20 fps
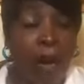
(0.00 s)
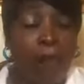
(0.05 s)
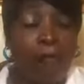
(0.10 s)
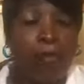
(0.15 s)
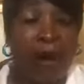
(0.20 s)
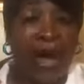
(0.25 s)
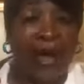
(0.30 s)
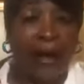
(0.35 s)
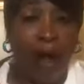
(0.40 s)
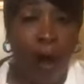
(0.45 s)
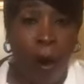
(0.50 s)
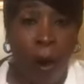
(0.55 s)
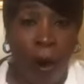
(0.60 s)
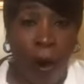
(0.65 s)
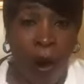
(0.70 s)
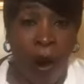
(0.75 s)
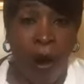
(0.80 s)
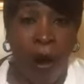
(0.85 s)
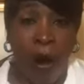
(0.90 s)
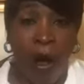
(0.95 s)
but
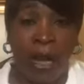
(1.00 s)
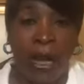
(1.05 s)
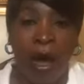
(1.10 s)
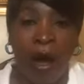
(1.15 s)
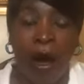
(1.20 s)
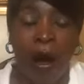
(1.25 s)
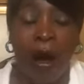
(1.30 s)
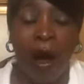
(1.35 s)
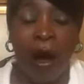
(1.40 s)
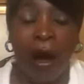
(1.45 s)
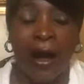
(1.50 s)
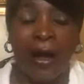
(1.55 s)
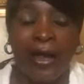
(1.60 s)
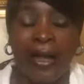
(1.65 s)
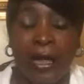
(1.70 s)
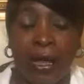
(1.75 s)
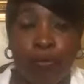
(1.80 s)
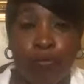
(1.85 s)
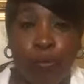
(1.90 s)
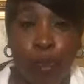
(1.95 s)
all are
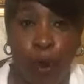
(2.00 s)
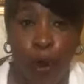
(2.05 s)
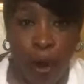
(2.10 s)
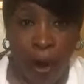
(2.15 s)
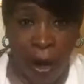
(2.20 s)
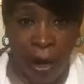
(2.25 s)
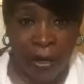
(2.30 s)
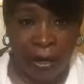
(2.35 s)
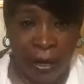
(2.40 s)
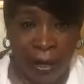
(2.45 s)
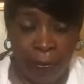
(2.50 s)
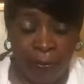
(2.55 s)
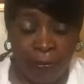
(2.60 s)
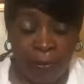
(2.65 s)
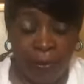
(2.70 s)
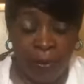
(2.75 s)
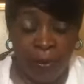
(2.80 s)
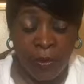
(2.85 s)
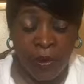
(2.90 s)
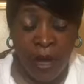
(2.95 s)
important.
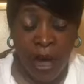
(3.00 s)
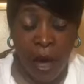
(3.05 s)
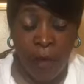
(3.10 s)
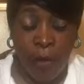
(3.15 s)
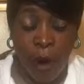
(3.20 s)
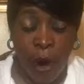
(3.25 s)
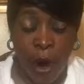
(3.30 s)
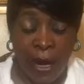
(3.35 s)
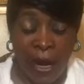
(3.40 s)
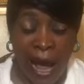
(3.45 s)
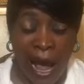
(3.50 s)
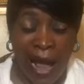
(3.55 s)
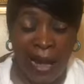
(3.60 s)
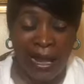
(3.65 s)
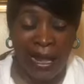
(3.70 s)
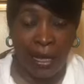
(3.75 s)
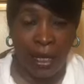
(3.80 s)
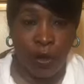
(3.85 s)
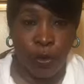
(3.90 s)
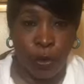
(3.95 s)
Come on,
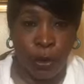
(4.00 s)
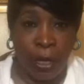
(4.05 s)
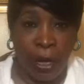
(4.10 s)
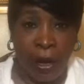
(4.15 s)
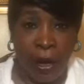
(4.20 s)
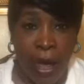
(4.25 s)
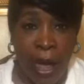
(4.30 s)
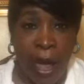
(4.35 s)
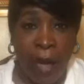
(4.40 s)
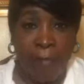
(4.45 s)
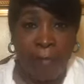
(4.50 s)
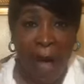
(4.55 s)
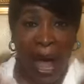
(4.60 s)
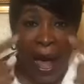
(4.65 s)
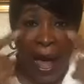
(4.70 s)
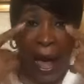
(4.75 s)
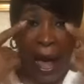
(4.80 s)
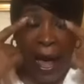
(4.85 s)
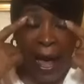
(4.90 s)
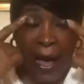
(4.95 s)
hallelujah.
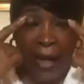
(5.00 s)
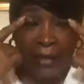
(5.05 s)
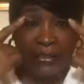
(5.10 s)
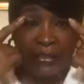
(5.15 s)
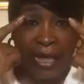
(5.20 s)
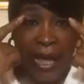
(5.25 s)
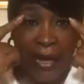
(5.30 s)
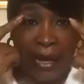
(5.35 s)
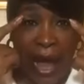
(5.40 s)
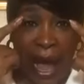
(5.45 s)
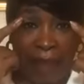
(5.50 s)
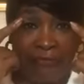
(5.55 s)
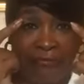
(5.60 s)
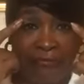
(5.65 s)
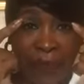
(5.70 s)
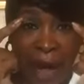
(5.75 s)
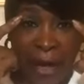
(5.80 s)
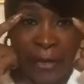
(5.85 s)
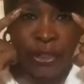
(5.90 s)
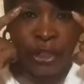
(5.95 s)
My eyes cannot
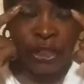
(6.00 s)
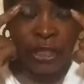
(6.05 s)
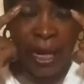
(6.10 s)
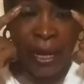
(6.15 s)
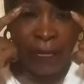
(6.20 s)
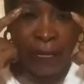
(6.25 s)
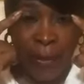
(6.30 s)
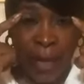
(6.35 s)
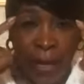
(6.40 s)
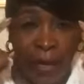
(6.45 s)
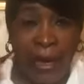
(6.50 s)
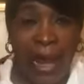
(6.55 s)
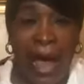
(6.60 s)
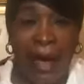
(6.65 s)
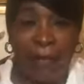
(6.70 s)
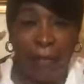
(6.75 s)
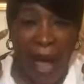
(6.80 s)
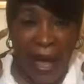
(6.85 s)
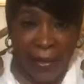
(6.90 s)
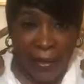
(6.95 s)
function
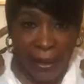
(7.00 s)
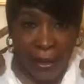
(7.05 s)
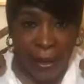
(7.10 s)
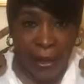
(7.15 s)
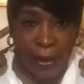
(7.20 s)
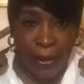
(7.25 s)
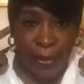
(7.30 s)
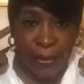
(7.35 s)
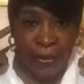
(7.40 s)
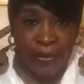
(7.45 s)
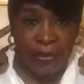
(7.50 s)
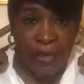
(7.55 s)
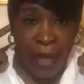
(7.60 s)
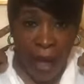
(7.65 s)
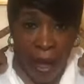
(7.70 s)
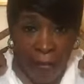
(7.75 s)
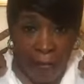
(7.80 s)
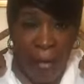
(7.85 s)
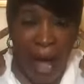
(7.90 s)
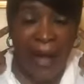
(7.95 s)
like my ears.
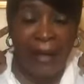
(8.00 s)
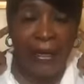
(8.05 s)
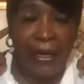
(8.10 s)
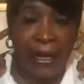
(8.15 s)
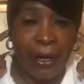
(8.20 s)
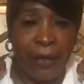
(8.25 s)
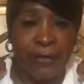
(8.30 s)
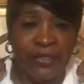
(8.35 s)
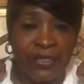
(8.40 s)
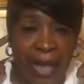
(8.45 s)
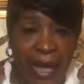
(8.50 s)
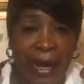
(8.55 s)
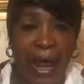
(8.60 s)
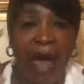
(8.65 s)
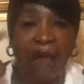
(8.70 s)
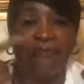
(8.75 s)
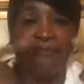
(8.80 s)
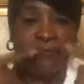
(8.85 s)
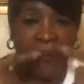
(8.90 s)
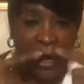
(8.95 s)
My ears
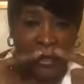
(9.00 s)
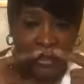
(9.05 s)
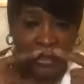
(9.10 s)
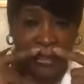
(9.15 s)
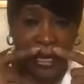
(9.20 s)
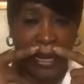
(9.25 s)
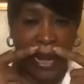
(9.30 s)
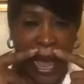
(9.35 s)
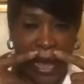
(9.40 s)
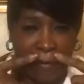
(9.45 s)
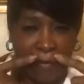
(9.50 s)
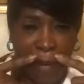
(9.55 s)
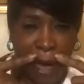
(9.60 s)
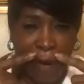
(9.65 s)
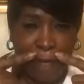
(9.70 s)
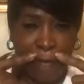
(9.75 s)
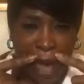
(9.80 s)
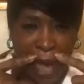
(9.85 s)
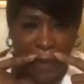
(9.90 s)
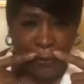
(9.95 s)
cannot function like
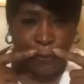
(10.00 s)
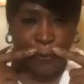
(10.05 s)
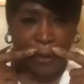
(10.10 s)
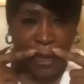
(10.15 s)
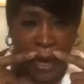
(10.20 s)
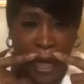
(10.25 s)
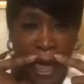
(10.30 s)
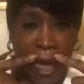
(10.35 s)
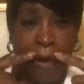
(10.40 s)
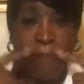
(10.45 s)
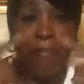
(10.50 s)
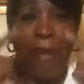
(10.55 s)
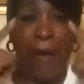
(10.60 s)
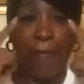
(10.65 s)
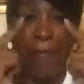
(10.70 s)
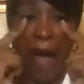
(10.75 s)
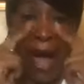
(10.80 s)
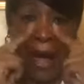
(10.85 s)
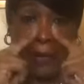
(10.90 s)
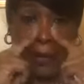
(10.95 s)
my mouth. My
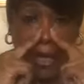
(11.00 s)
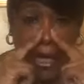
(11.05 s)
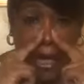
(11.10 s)
mouth